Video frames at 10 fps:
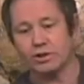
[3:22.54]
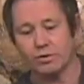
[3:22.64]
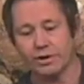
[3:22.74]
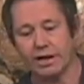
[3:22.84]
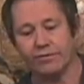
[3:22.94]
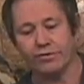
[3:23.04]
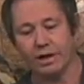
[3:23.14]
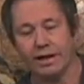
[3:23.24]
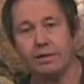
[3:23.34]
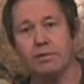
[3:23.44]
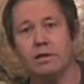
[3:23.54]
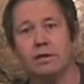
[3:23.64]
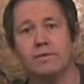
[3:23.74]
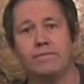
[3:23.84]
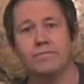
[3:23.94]
over that frame
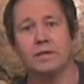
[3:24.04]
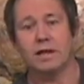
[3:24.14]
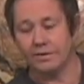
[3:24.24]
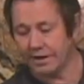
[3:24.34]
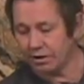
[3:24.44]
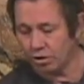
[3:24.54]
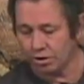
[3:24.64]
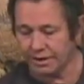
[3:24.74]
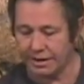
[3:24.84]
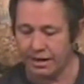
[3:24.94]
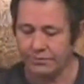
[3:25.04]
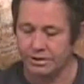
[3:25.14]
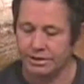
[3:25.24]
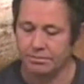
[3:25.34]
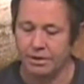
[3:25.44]
and then hold the
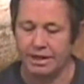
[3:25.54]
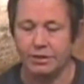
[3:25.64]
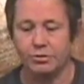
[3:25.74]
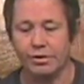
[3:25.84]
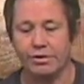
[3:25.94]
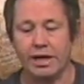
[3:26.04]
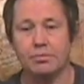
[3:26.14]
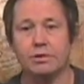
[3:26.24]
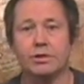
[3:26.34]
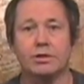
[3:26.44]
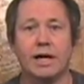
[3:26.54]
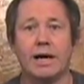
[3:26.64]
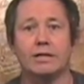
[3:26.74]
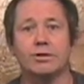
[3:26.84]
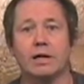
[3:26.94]
canvas in place with staples or
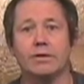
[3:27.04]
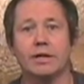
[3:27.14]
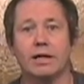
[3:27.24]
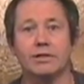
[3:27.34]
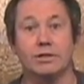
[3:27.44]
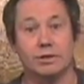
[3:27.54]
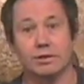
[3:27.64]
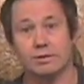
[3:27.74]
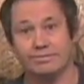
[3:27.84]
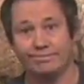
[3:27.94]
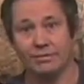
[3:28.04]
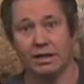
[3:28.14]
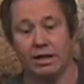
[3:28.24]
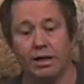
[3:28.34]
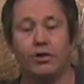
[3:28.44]
tacks around the edges.
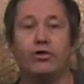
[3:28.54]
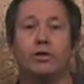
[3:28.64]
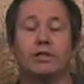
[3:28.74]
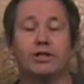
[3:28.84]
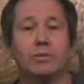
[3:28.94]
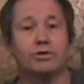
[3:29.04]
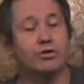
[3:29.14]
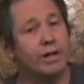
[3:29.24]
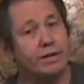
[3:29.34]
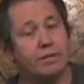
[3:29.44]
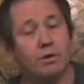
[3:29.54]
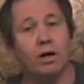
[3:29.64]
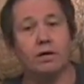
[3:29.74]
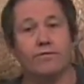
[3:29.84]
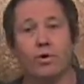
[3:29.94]
You can jump straight to
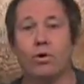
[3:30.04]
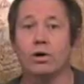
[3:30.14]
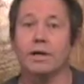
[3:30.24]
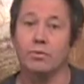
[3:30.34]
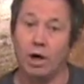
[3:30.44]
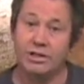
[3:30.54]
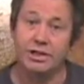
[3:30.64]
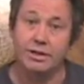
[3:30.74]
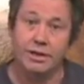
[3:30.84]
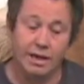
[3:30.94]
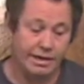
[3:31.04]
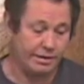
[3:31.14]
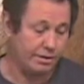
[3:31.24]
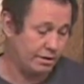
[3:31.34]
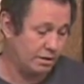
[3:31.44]
part 4 and watch it
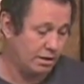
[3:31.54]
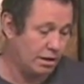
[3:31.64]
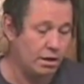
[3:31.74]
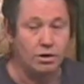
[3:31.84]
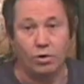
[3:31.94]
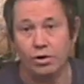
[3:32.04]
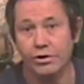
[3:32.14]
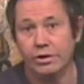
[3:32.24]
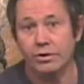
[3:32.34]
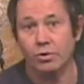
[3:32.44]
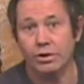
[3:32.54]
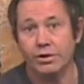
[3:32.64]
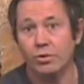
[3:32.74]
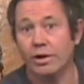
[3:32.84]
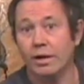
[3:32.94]
done. Or you can work
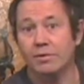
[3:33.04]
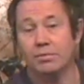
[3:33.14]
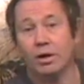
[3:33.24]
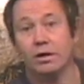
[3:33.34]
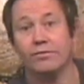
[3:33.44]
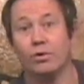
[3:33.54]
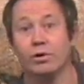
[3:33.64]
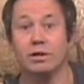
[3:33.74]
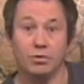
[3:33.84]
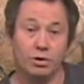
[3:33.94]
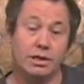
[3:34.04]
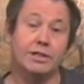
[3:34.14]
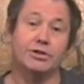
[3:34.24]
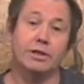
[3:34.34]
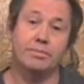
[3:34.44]
your way up to part 4 at a more
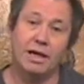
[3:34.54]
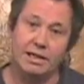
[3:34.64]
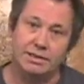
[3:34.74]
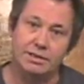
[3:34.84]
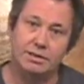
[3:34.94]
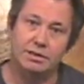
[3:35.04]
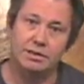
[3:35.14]
leisurely pace.